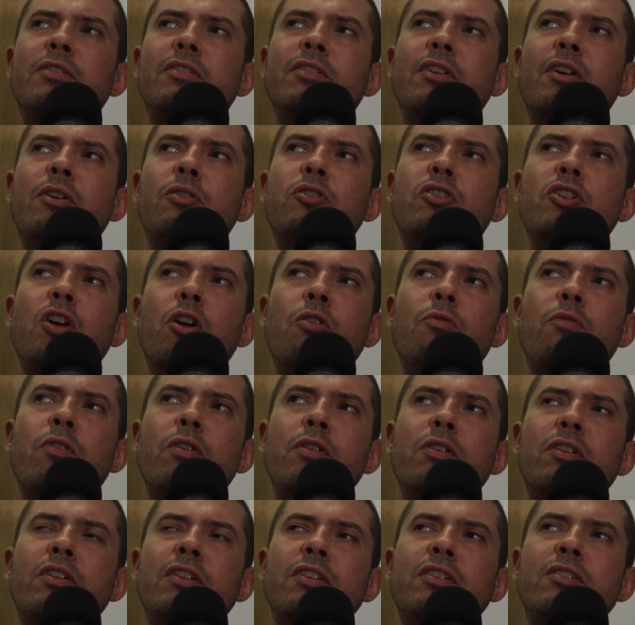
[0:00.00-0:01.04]
So Joe
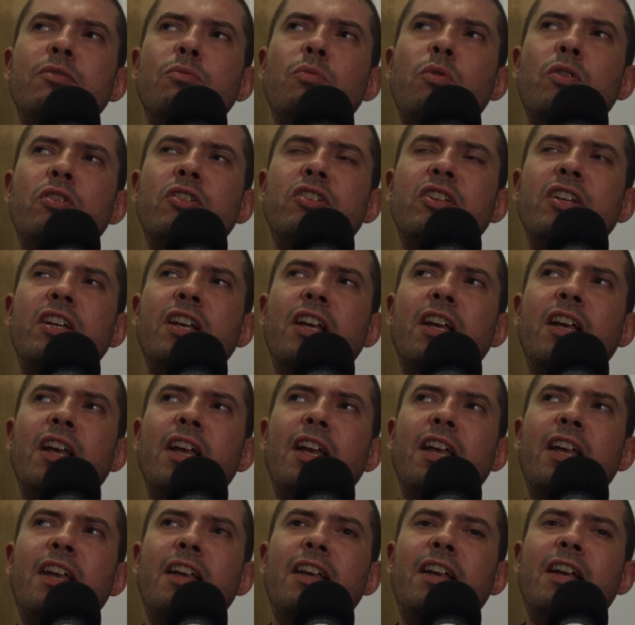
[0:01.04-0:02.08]
Rogan is watching
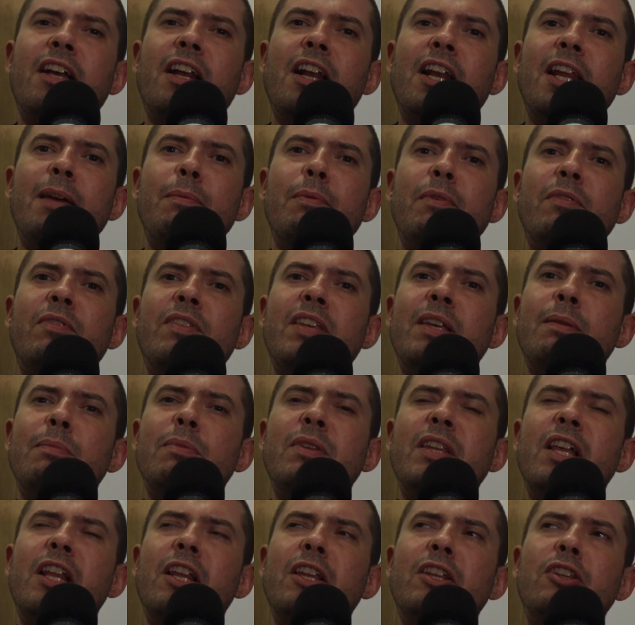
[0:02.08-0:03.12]
a clip of
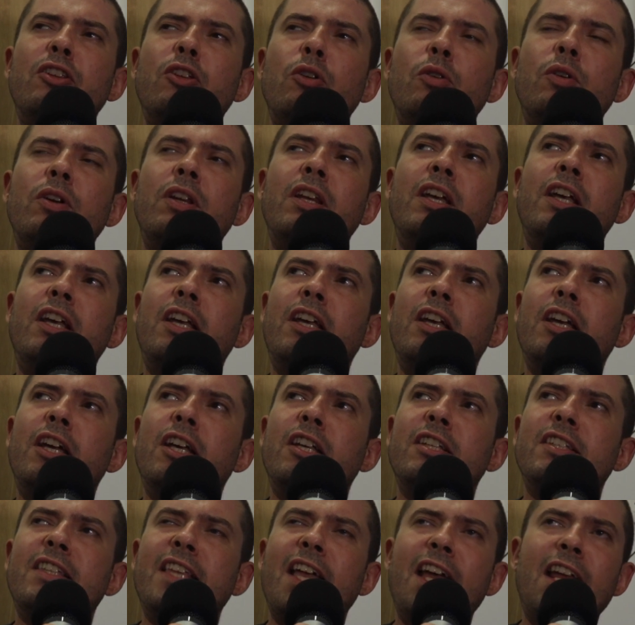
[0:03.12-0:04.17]
Tim Dillon doing
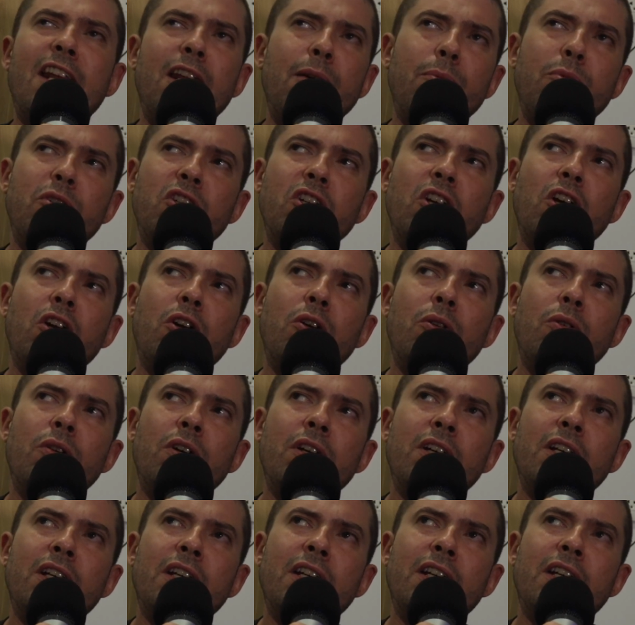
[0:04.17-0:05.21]
a stand-up show
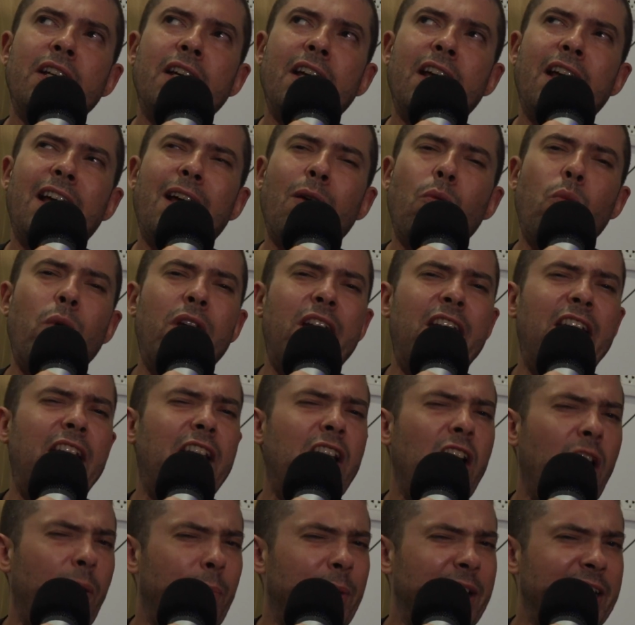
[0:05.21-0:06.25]
at Whitney
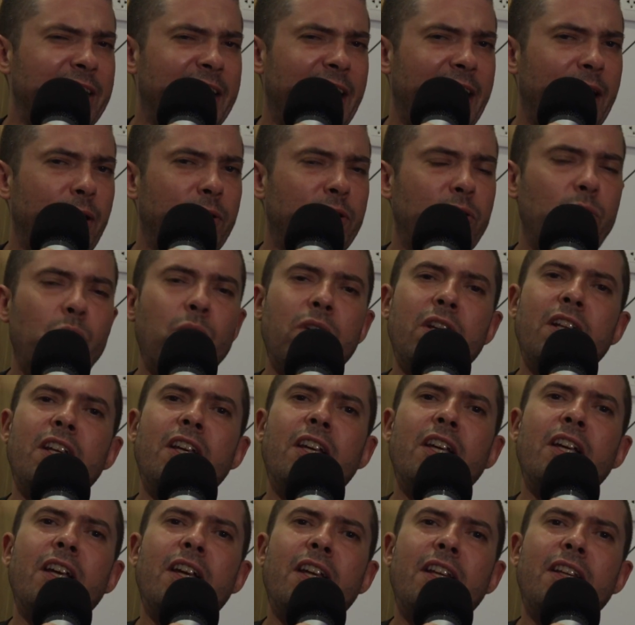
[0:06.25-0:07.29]
Cummings' house,
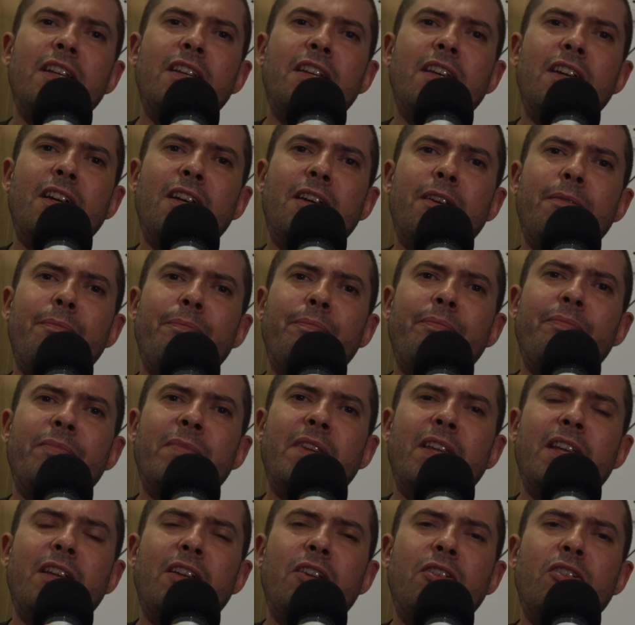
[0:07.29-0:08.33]
and
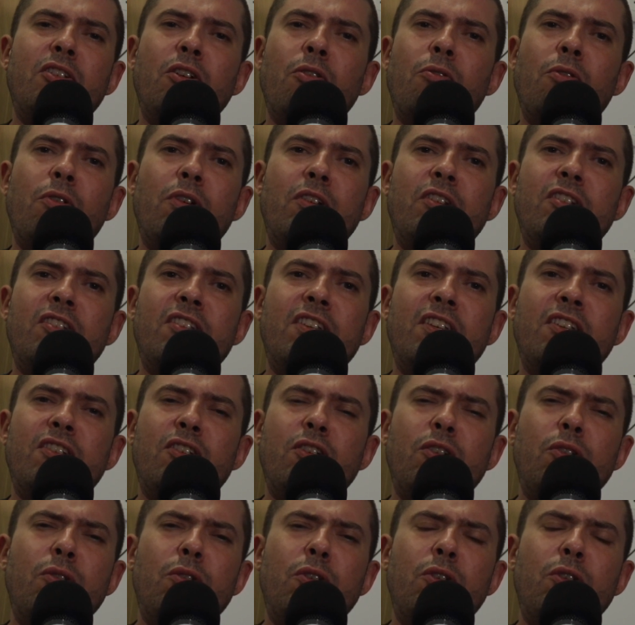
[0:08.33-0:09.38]
Joe Rogan says,
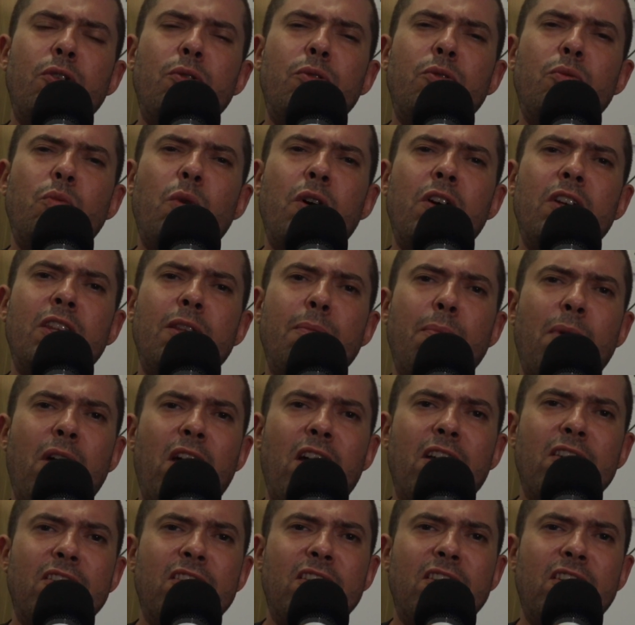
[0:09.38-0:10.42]
"Who's wearing the
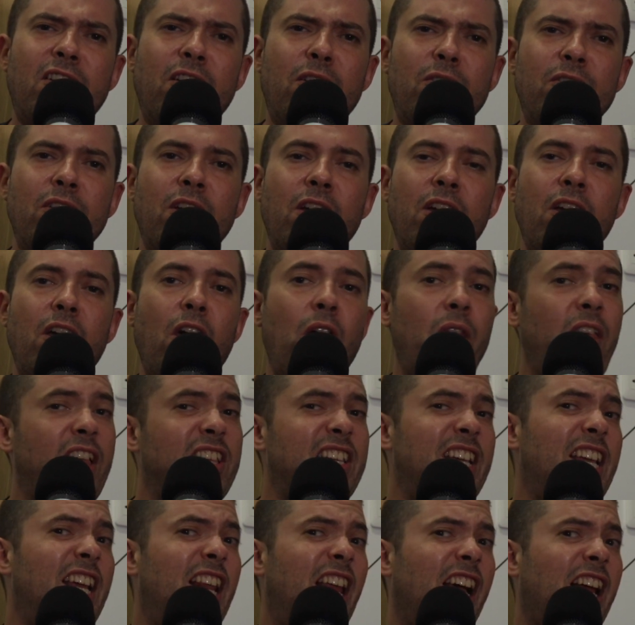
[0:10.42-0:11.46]
mask?" He goes, "Oh,
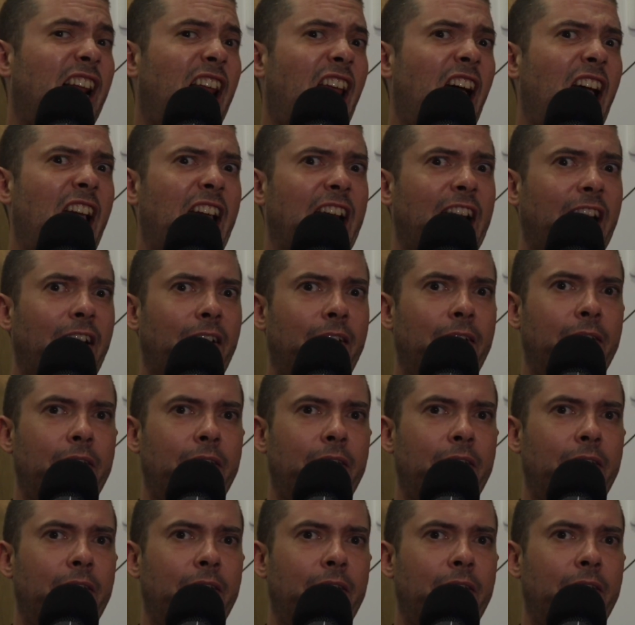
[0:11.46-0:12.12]
that's Ethan Klein."